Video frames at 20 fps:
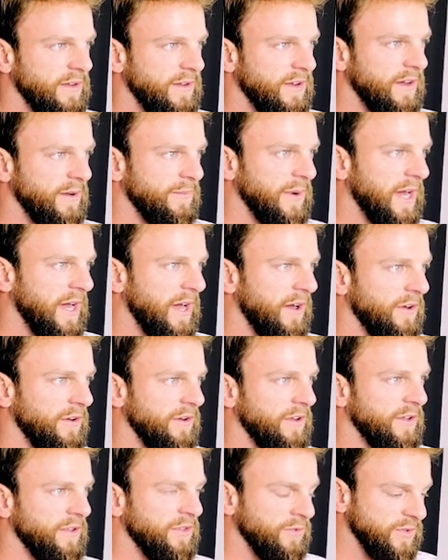
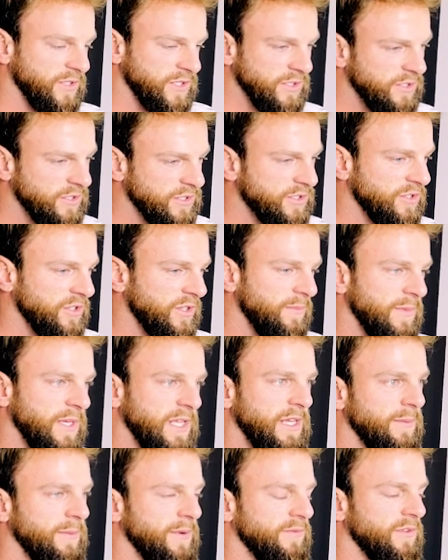about the results or the
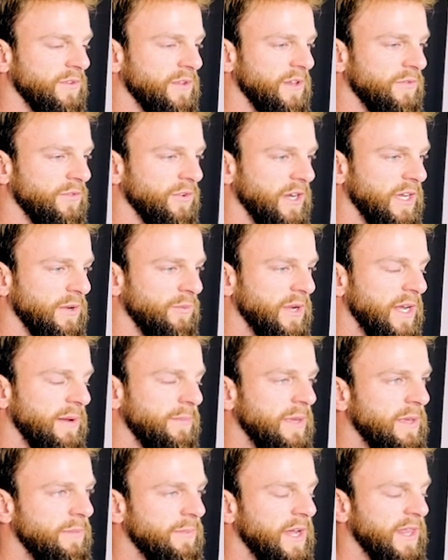medium of delivery? And what I
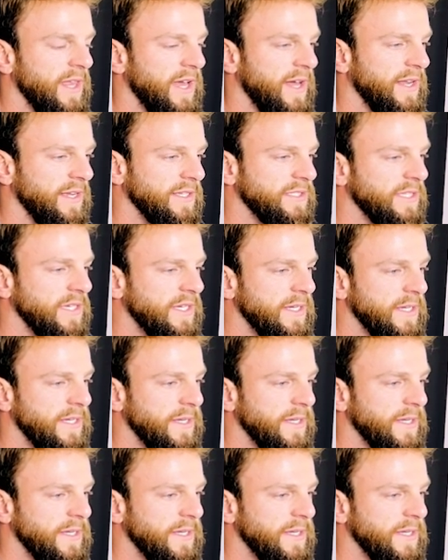mean by that is,